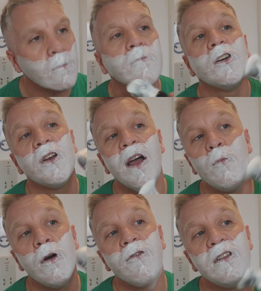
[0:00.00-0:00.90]
God, I am
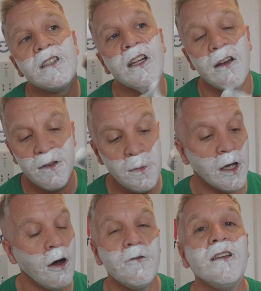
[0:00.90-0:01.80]
waffling today. I've had my
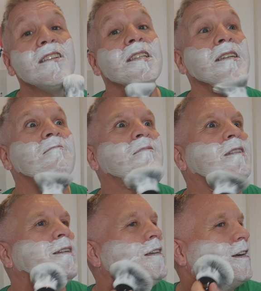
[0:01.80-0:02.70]
coffee, you see. I've
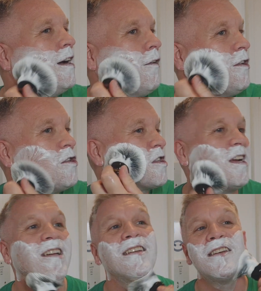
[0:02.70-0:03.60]
only just
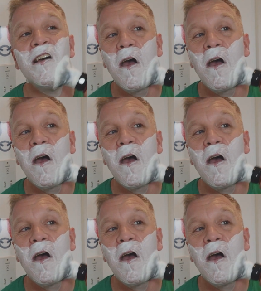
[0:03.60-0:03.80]
had it.